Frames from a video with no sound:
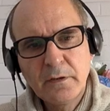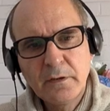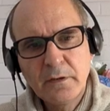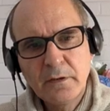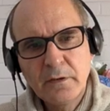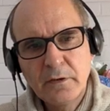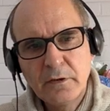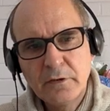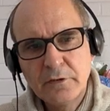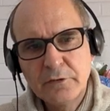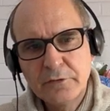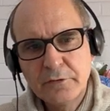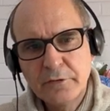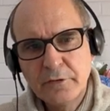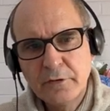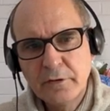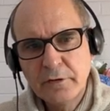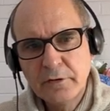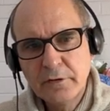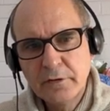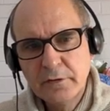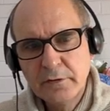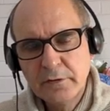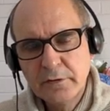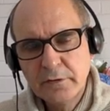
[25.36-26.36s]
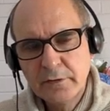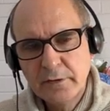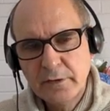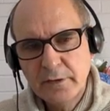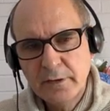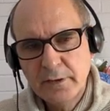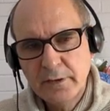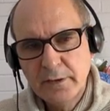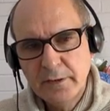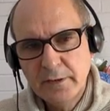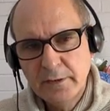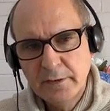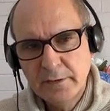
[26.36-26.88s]
got wrong
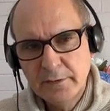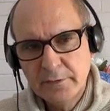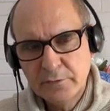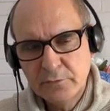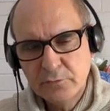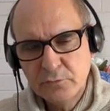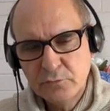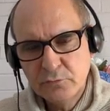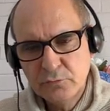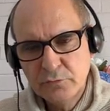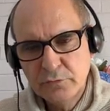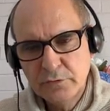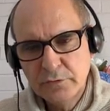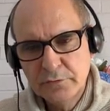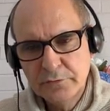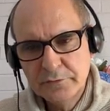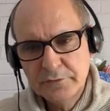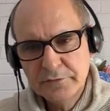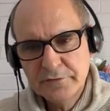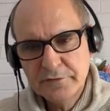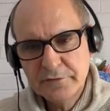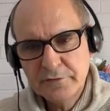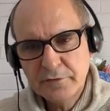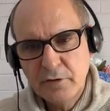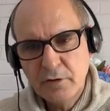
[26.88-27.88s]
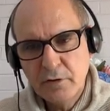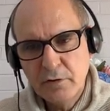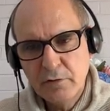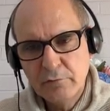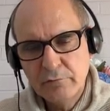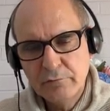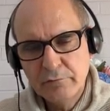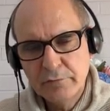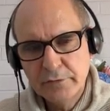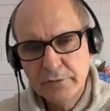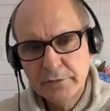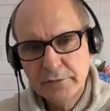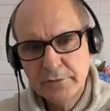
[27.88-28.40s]
and couldn't solve
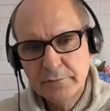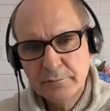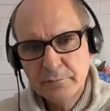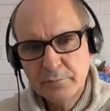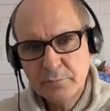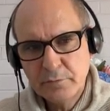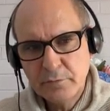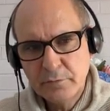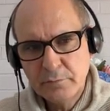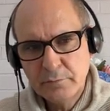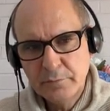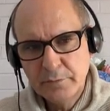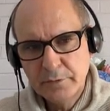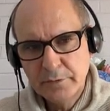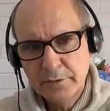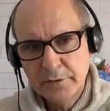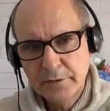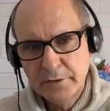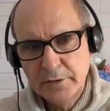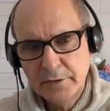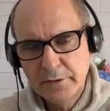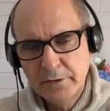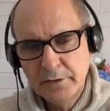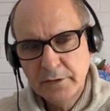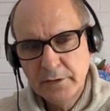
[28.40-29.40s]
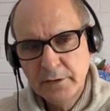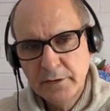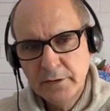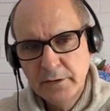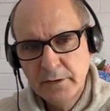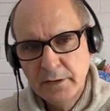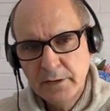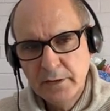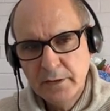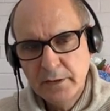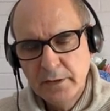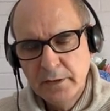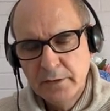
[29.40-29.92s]
it properly.
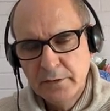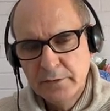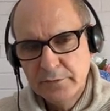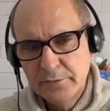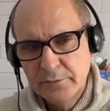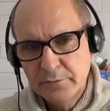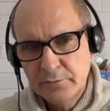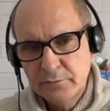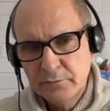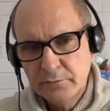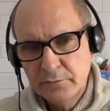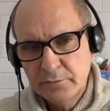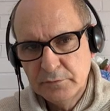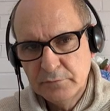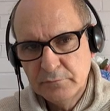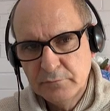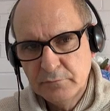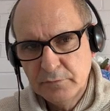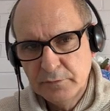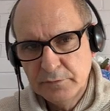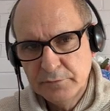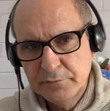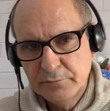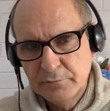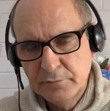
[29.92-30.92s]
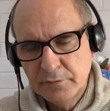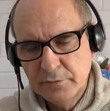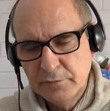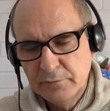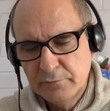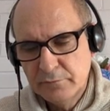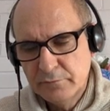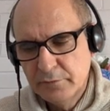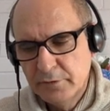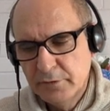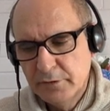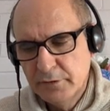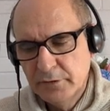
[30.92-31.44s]
So it was one
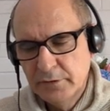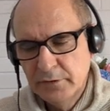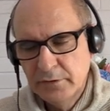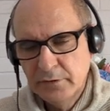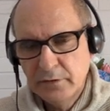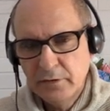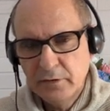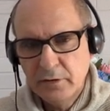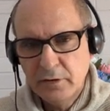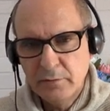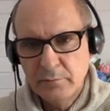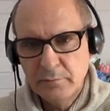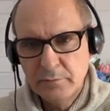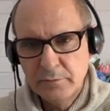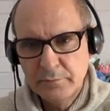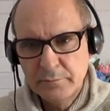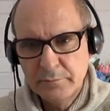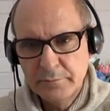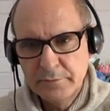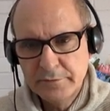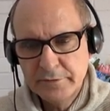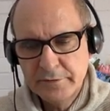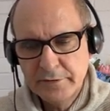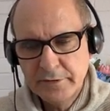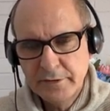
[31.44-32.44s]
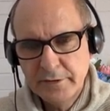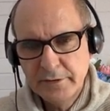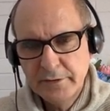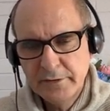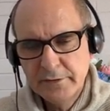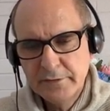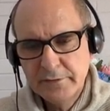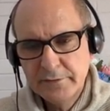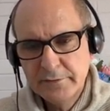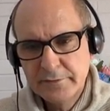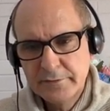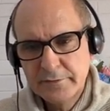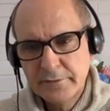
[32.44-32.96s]
of the common
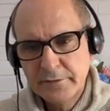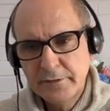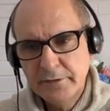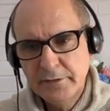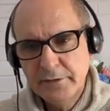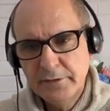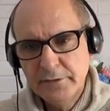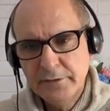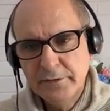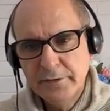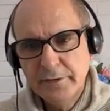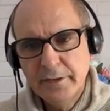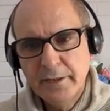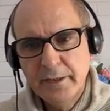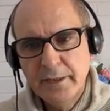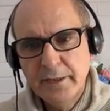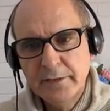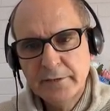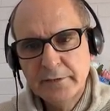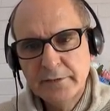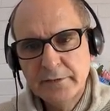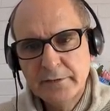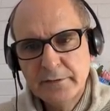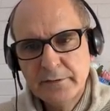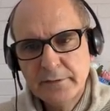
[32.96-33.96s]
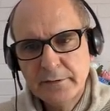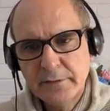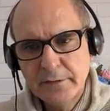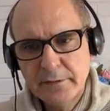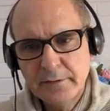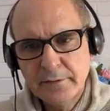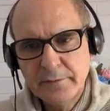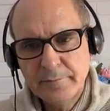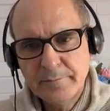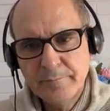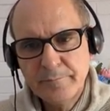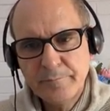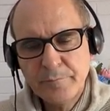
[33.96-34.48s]
mistakes in that
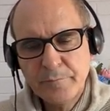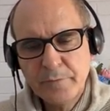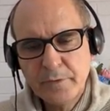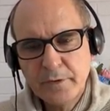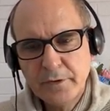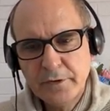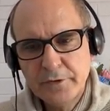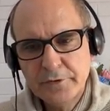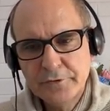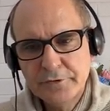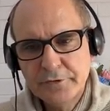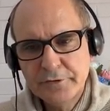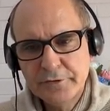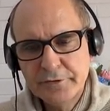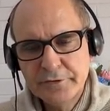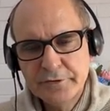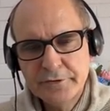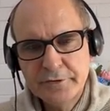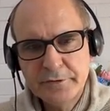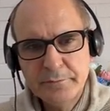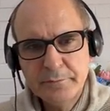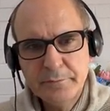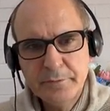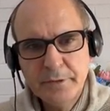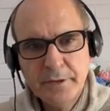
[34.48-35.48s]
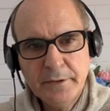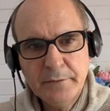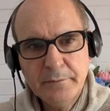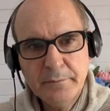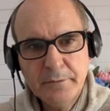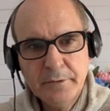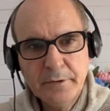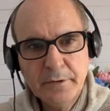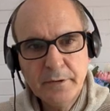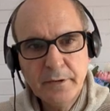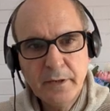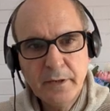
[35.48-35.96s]
HSC paper.